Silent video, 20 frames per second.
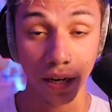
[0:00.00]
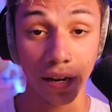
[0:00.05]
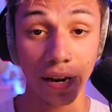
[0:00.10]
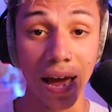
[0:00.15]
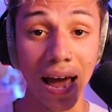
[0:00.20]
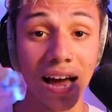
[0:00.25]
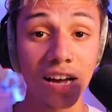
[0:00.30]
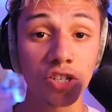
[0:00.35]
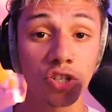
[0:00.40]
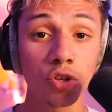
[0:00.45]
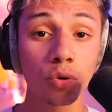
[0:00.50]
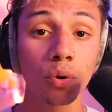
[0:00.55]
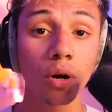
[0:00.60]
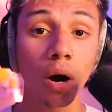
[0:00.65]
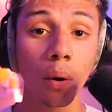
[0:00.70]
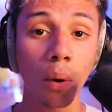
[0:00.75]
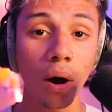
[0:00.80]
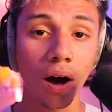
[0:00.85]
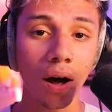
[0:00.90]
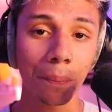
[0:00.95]
And as you
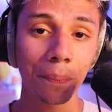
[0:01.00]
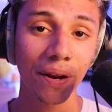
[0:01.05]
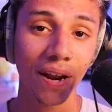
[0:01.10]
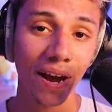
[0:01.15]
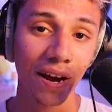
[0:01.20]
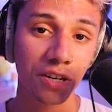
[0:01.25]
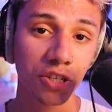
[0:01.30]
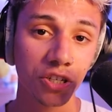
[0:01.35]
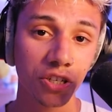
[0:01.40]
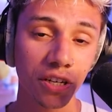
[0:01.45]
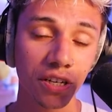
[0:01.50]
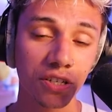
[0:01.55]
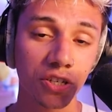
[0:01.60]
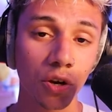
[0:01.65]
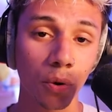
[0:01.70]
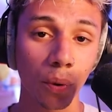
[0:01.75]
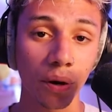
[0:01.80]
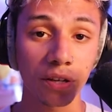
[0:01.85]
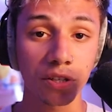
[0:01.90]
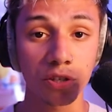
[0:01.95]
go up, it actually is
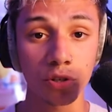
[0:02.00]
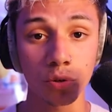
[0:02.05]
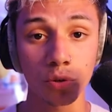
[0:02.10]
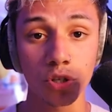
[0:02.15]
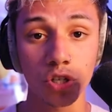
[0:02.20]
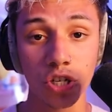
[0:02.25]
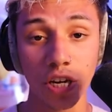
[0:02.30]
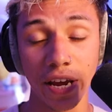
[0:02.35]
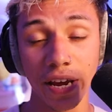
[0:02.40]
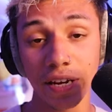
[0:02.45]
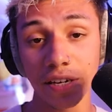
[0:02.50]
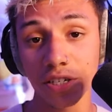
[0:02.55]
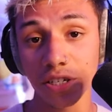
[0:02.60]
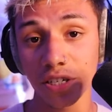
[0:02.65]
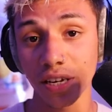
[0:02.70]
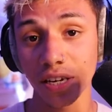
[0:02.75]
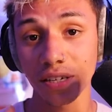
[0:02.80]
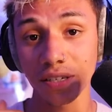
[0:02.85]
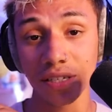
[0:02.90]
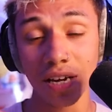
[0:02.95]
going to change
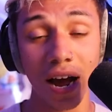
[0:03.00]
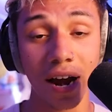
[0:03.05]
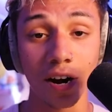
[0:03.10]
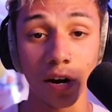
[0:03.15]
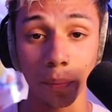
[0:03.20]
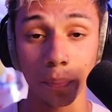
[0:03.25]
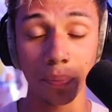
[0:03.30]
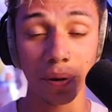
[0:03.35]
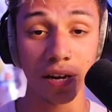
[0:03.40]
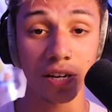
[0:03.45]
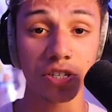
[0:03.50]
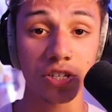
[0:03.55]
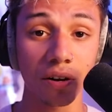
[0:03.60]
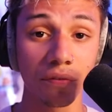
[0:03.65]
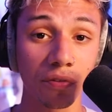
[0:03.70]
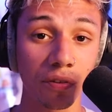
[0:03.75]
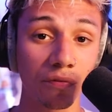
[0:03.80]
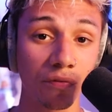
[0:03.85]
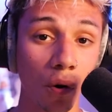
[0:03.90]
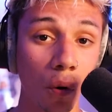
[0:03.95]
the entire pitch
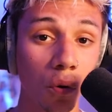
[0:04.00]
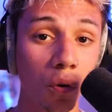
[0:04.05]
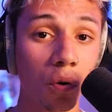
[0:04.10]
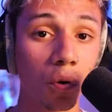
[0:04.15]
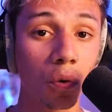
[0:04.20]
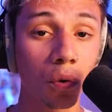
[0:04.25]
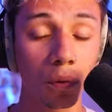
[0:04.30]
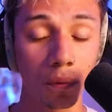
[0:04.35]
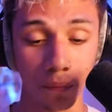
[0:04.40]
of the vocal.